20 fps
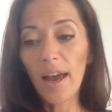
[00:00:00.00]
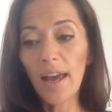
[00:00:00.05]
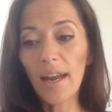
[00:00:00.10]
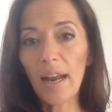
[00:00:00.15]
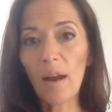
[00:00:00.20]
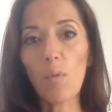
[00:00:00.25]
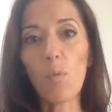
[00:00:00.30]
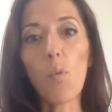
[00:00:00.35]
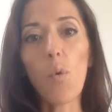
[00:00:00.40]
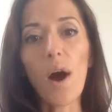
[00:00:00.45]
And
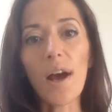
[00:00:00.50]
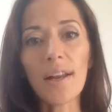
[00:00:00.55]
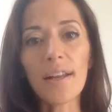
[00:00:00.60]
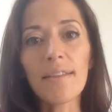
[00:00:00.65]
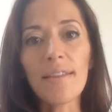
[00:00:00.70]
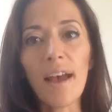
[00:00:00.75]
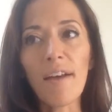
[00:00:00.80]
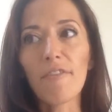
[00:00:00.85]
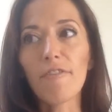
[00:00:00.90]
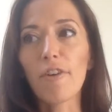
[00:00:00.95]
I
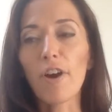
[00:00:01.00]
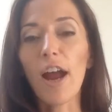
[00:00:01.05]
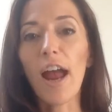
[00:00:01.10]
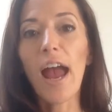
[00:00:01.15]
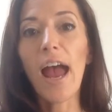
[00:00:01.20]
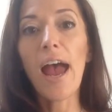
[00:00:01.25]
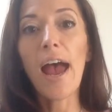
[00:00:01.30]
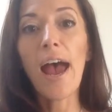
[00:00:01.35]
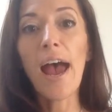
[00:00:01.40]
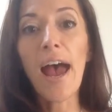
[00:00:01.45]
wanted that for
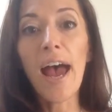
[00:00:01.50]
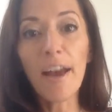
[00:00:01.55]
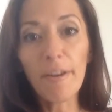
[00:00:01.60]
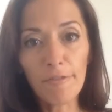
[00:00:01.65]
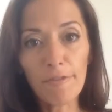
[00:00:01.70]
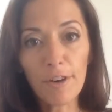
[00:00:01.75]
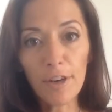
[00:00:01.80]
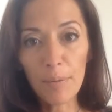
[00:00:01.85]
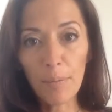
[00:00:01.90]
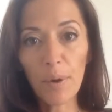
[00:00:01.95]

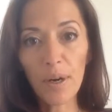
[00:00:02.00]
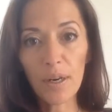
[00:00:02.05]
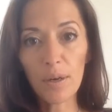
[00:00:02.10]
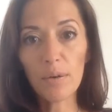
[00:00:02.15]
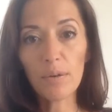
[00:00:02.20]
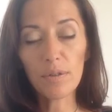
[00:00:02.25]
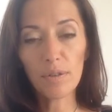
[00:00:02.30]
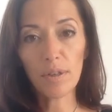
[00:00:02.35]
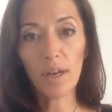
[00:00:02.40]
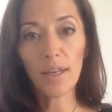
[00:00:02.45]
everybody
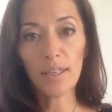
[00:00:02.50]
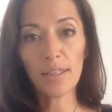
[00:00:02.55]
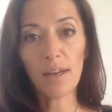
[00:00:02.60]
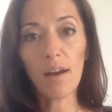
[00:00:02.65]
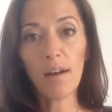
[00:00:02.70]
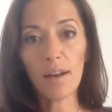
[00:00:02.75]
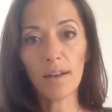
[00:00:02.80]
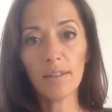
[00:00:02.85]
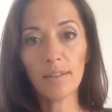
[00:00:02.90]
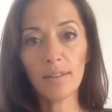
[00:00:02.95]
who signed
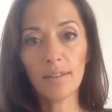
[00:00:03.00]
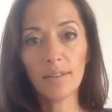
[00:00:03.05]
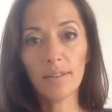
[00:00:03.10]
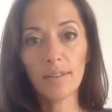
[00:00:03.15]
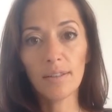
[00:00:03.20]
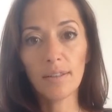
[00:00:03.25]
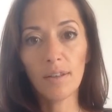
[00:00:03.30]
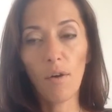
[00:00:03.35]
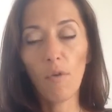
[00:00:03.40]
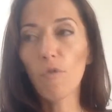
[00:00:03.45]
on,
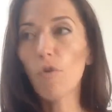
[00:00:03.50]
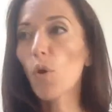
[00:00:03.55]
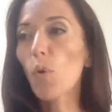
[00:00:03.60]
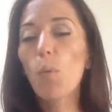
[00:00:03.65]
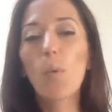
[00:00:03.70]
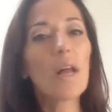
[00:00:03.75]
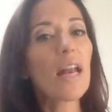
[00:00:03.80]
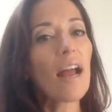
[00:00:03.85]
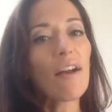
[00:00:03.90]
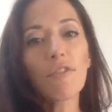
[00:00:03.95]
for
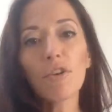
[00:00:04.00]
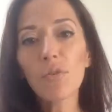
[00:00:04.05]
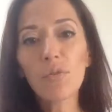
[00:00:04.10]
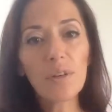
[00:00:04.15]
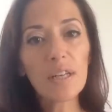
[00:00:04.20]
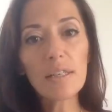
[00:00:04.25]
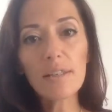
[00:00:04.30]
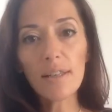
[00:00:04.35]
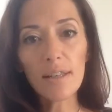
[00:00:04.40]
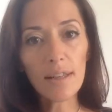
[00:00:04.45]
whatever
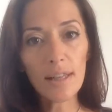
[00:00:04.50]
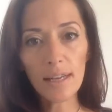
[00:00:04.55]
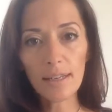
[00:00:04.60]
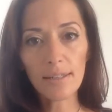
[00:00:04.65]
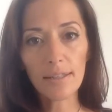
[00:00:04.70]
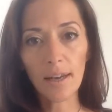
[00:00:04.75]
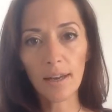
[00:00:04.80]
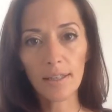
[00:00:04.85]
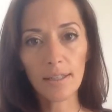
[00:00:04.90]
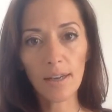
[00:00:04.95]
reason they
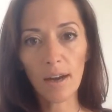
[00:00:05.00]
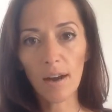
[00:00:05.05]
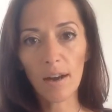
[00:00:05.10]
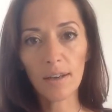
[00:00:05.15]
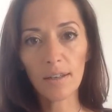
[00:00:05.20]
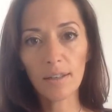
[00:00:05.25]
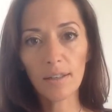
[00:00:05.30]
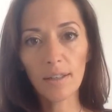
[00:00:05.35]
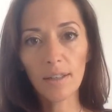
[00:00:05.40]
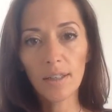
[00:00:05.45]
signed on.
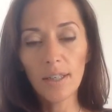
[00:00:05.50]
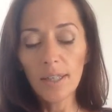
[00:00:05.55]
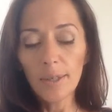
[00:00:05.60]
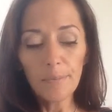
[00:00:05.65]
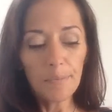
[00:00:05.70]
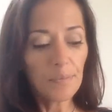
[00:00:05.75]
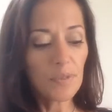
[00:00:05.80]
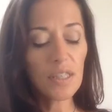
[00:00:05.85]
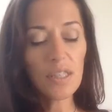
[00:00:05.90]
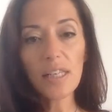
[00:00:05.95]

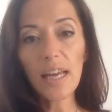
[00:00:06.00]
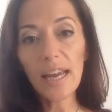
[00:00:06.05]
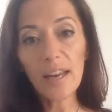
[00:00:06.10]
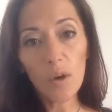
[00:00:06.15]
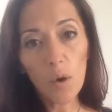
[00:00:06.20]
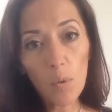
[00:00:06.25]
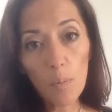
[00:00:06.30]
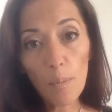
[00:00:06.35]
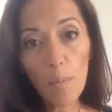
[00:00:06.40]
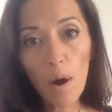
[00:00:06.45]

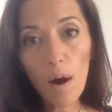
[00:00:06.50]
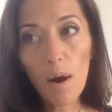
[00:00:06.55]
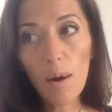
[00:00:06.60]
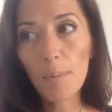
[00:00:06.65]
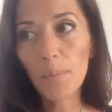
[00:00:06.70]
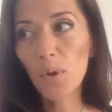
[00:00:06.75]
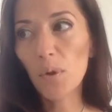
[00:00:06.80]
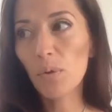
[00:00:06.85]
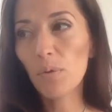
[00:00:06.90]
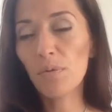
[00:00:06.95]
Stay-at-home
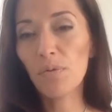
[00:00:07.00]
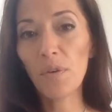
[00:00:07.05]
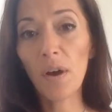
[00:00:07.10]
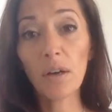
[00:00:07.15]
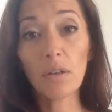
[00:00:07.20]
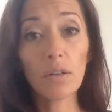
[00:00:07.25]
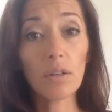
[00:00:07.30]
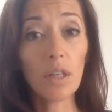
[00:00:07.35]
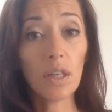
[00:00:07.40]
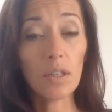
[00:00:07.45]
mom who
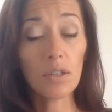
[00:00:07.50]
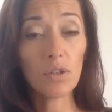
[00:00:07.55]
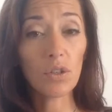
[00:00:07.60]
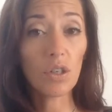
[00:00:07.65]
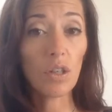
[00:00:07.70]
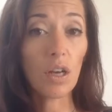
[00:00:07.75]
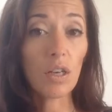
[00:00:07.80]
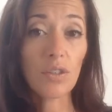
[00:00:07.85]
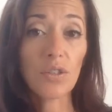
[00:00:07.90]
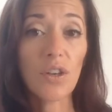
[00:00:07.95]
felt that
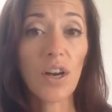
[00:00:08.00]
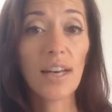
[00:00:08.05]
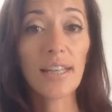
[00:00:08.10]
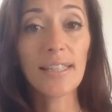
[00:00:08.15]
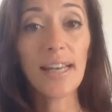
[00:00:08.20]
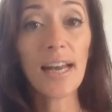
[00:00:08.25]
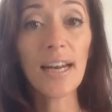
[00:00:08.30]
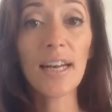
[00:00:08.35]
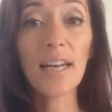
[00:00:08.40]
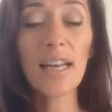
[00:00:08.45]
she lost her
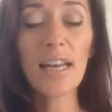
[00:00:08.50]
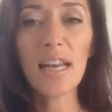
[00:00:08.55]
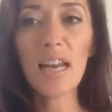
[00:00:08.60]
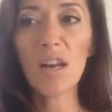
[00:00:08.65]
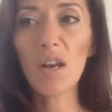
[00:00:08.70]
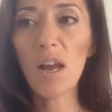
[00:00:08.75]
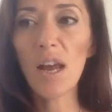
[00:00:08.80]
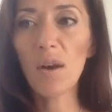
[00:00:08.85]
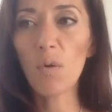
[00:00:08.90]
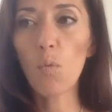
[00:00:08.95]
identity
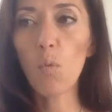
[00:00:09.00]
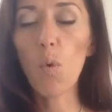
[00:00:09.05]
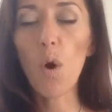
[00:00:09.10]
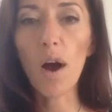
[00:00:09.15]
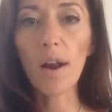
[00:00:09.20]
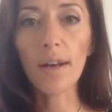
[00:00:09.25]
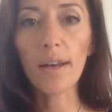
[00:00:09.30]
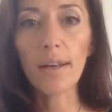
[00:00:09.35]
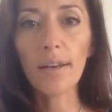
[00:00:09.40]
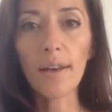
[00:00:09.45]
and
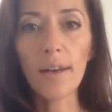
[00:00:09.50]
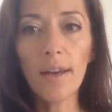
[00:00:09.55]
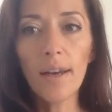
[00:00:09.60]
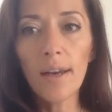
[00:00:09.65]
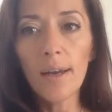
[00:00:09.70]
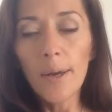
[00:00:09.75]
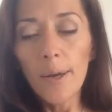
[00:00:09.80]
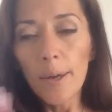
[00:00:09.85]
wanted